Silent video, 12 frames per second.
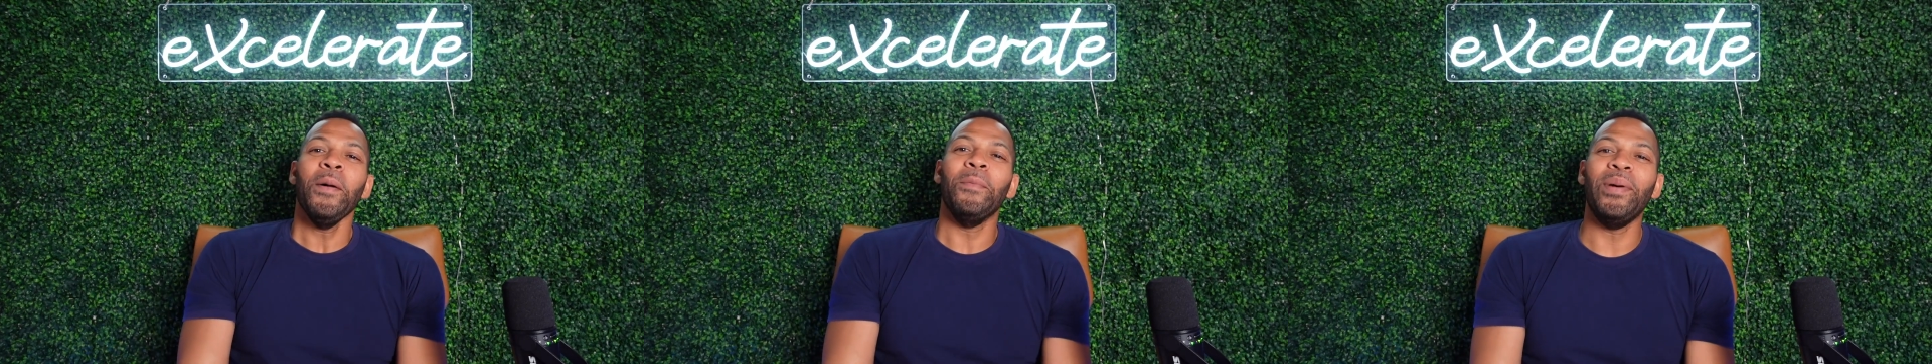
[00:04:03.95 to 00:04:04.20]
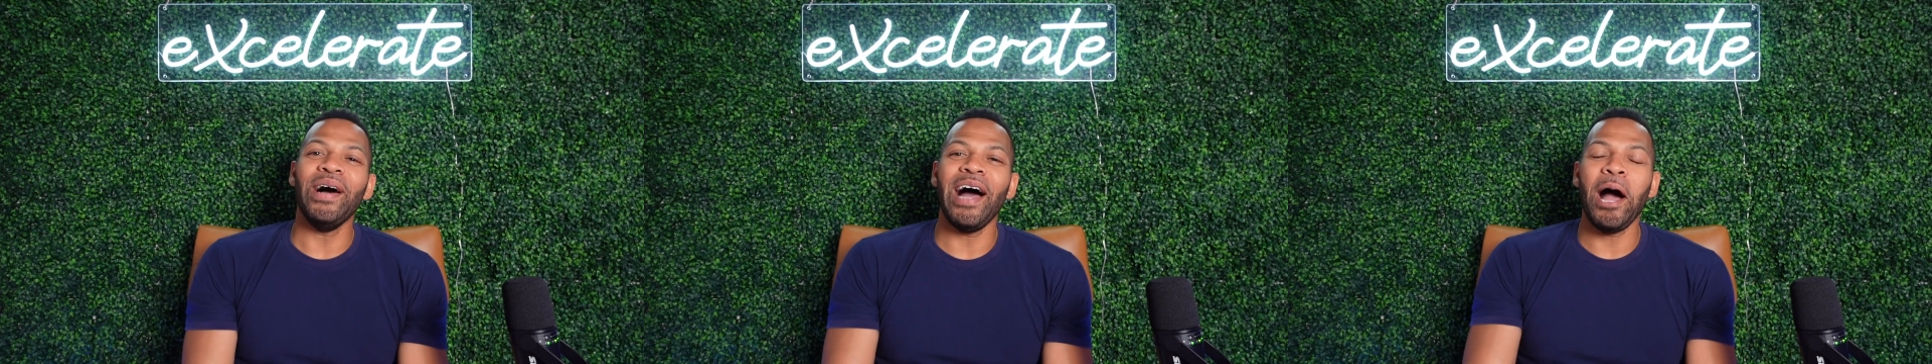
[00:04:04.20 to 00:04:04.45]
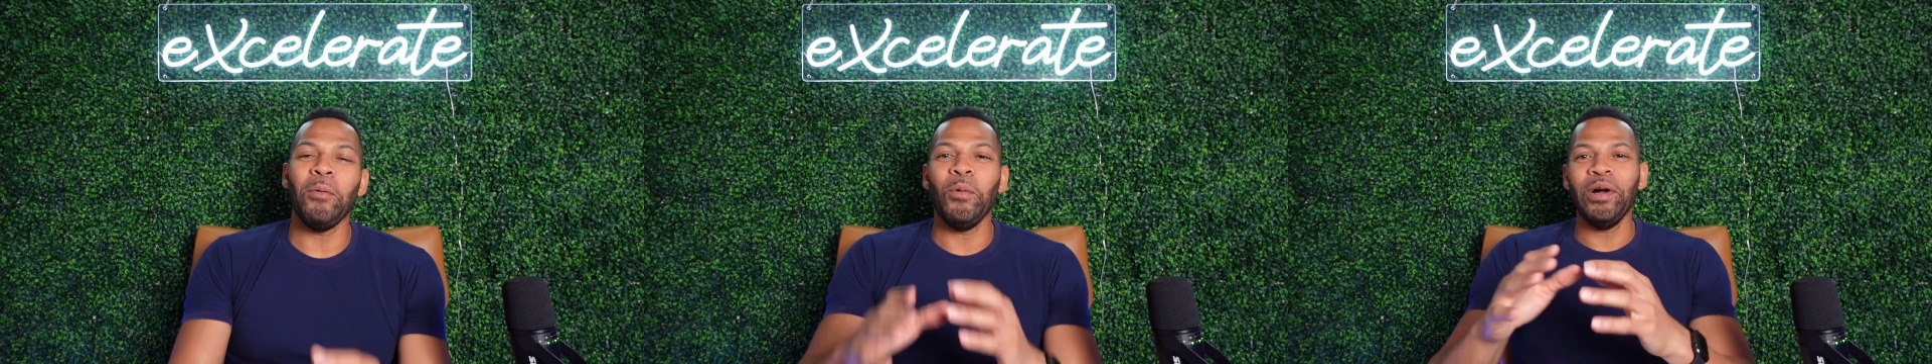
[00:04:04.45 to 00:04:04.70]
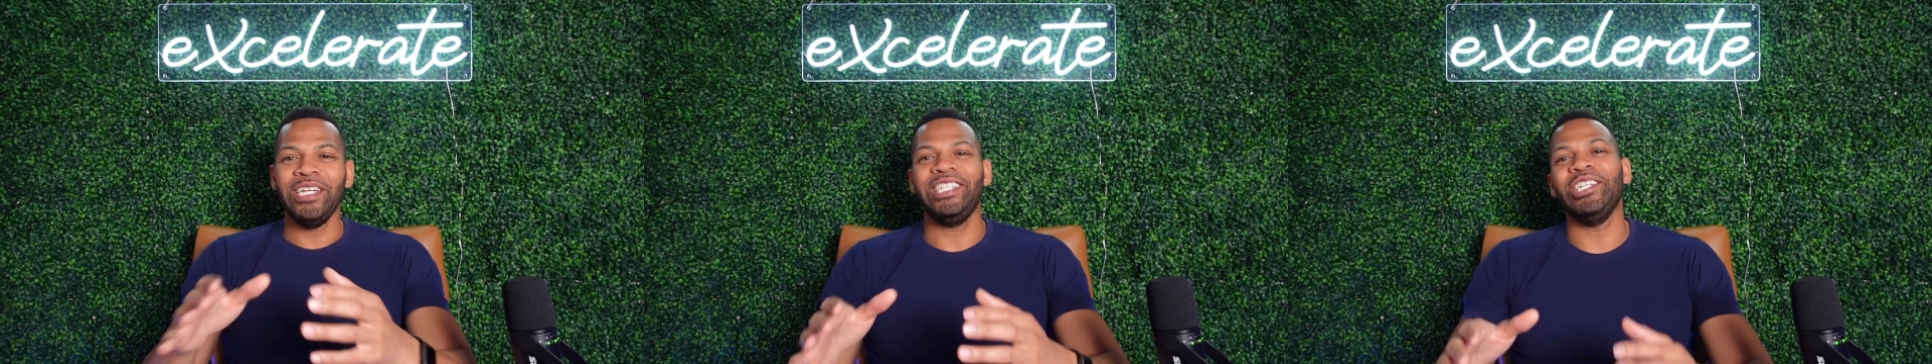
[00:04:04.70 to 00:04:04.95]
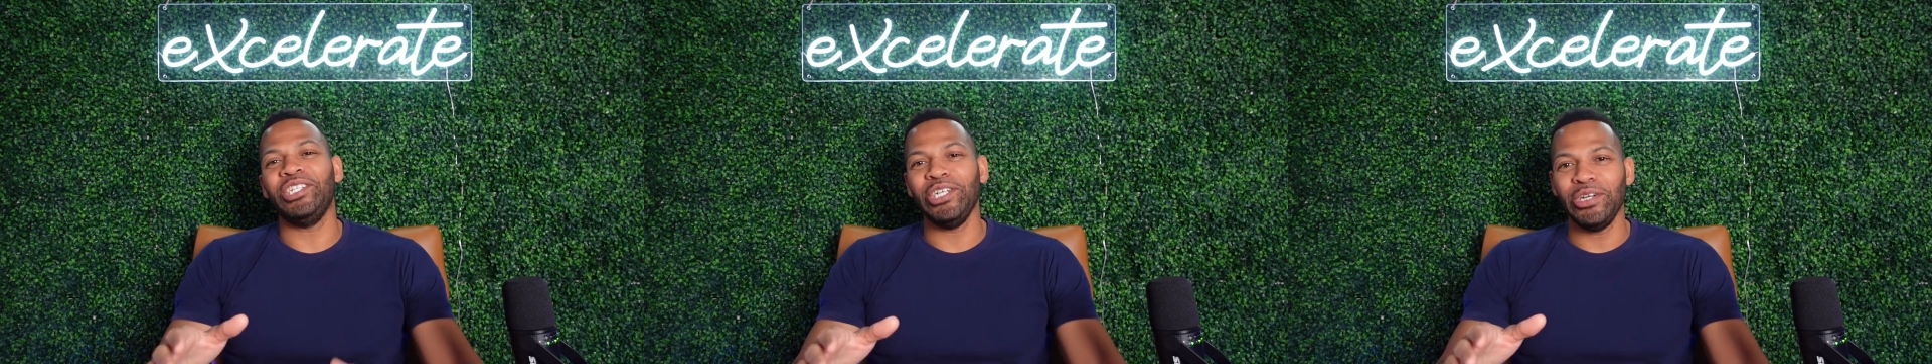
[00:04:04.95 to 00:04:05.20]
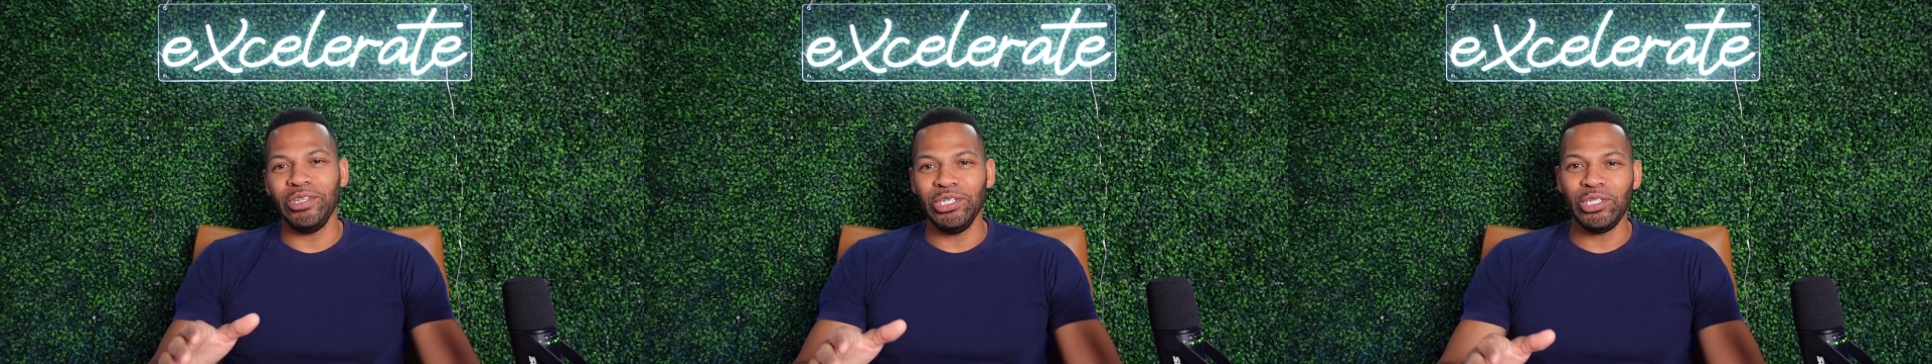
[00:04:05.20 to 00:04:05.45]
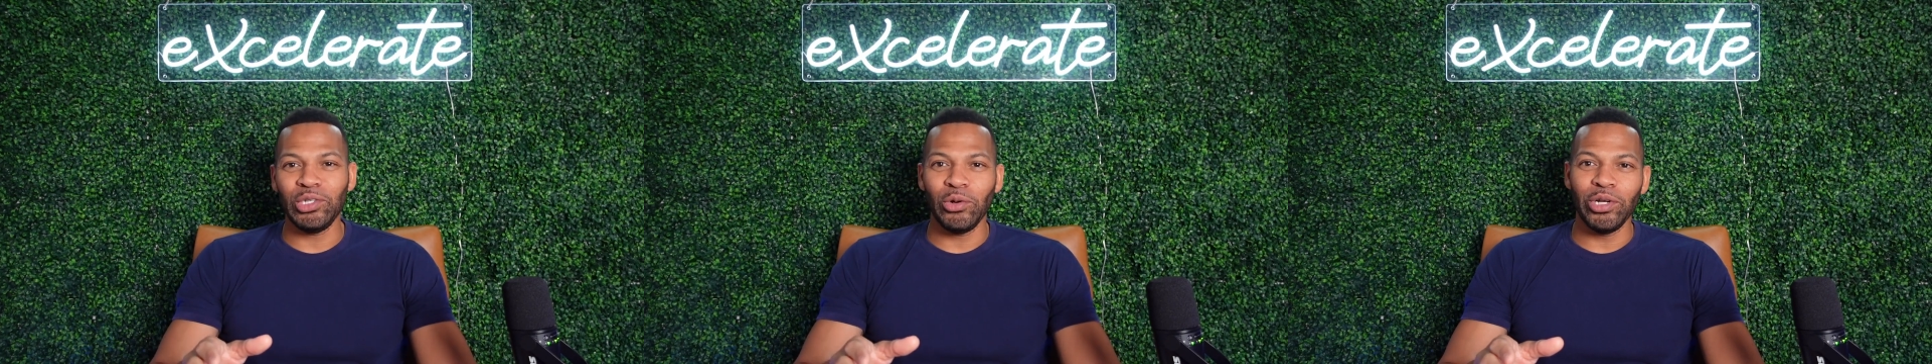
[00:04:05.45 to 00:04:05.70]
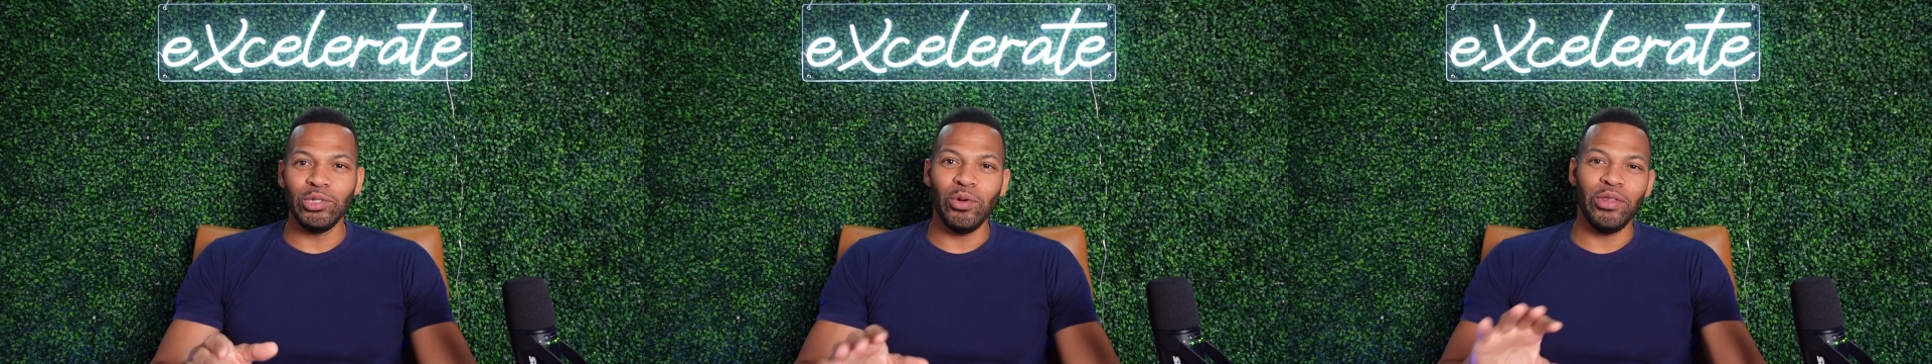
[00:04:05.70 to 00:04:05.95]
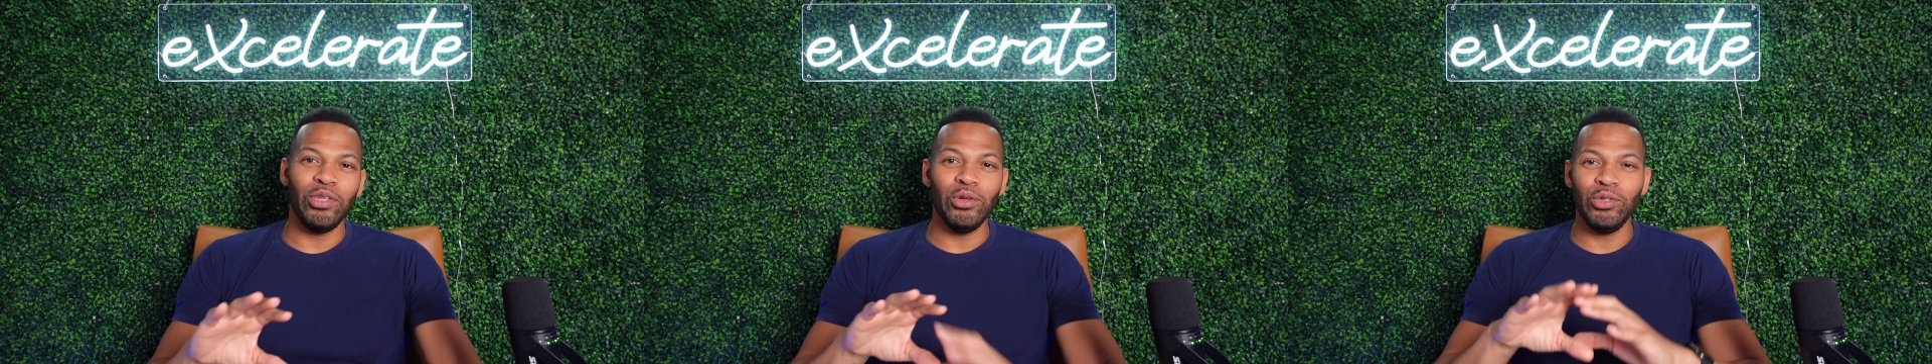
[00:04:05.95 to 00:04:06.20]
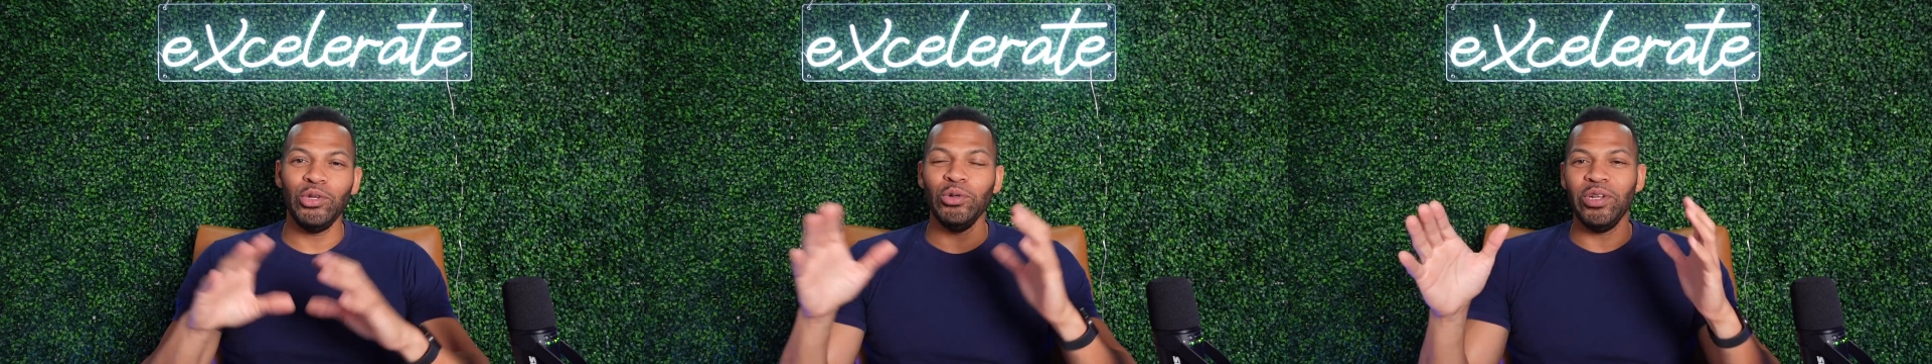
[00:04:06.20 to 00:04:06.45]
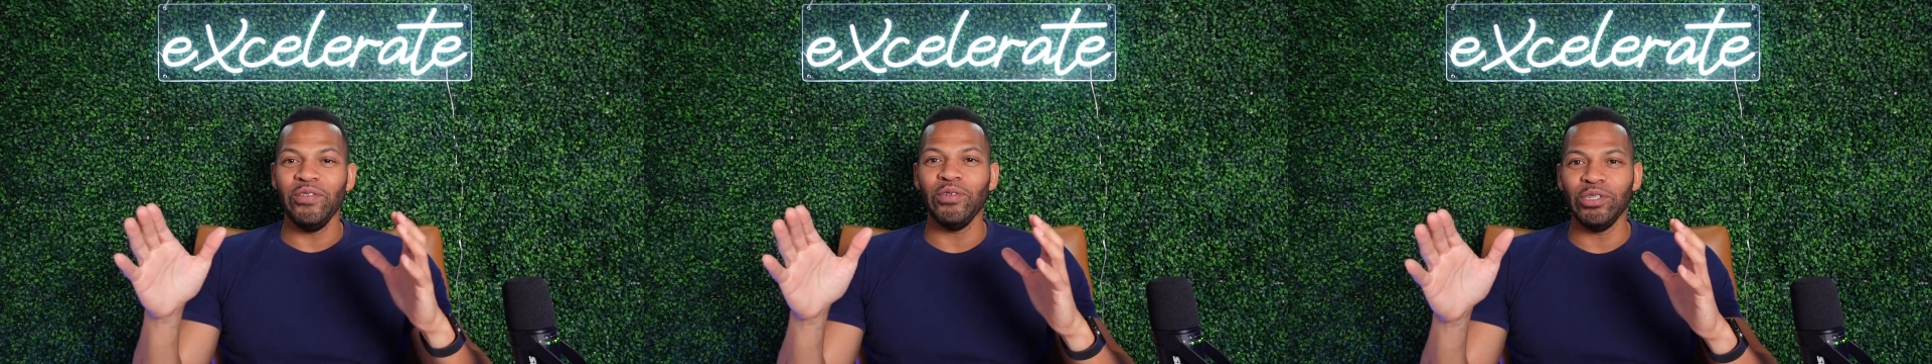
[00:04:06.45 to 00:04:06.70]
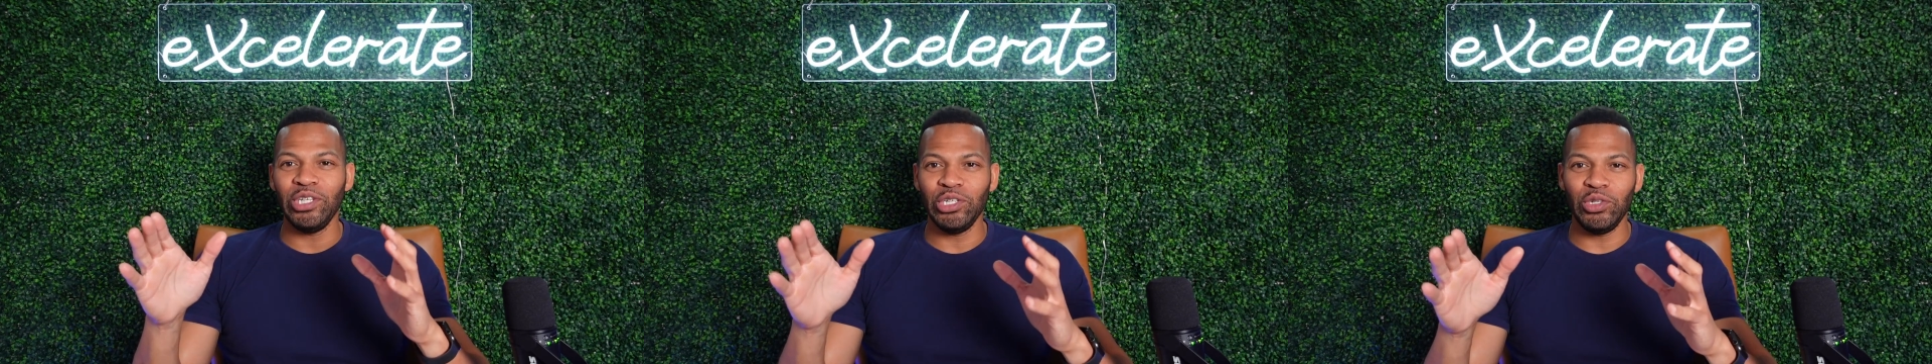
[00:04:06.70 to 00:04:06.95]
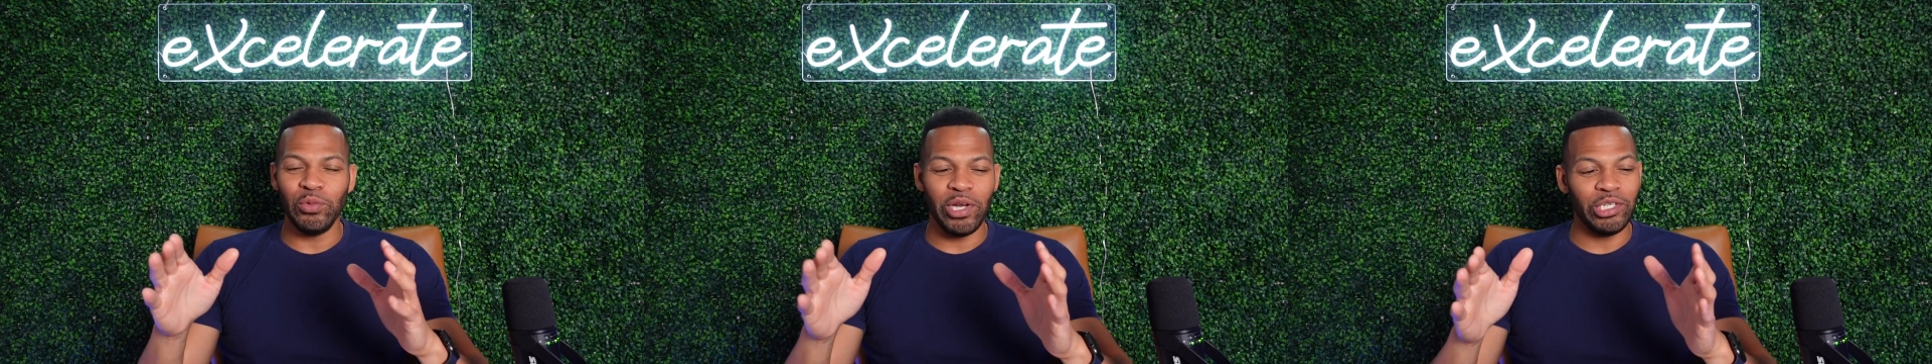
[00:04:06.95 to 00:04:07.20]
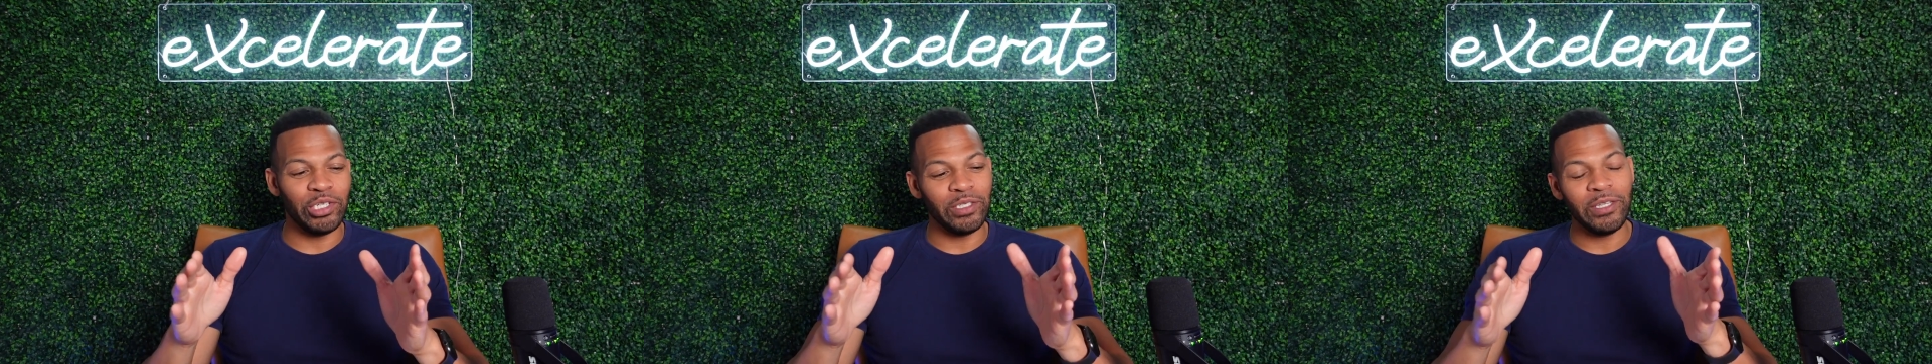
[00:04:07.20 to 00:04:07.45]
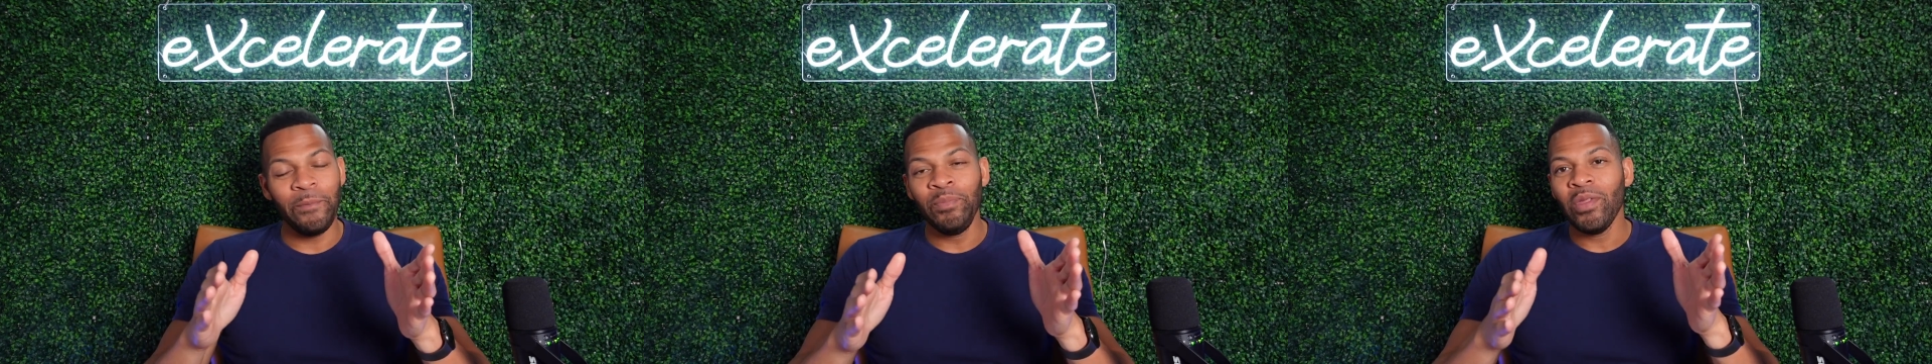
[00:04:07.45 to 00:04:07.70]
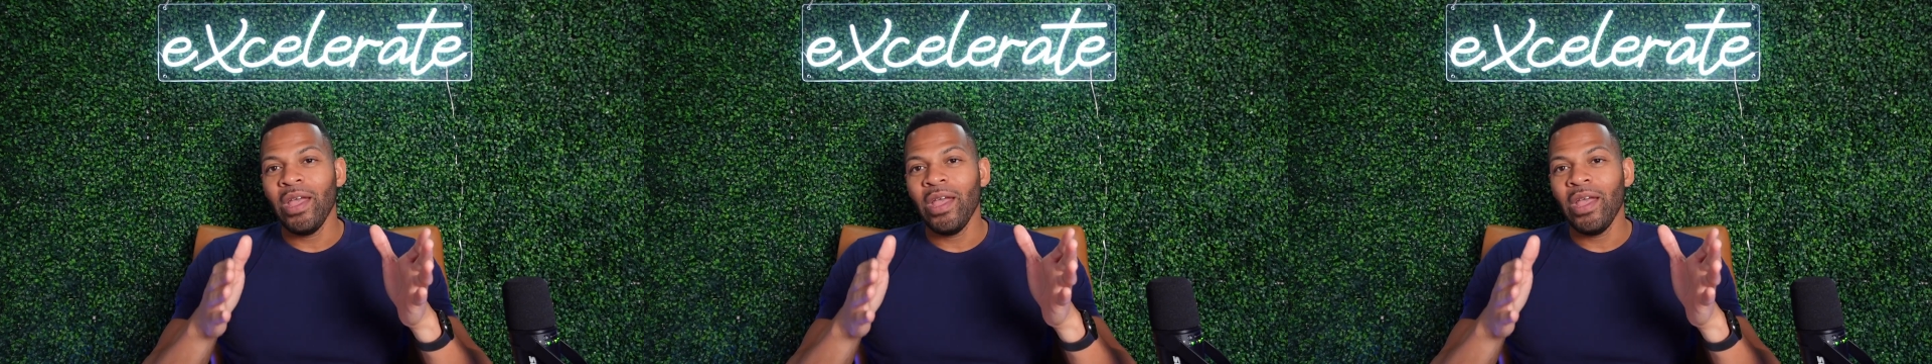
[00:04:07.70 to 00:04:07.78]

But I wanted to share these stories with you, 2 different situations.